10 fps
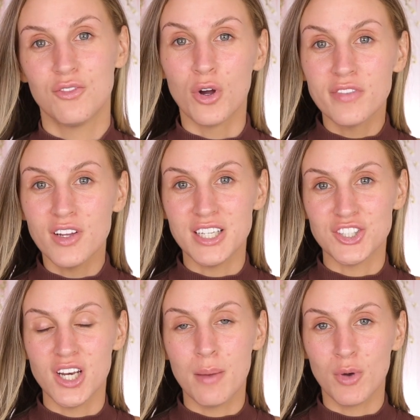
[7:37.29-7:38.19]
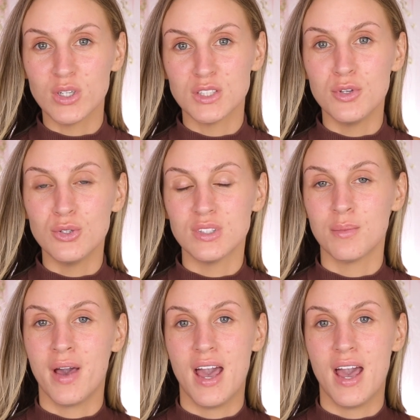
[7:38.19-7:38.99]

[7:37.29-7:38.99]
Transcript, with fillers: For foundation, I'm going to be using my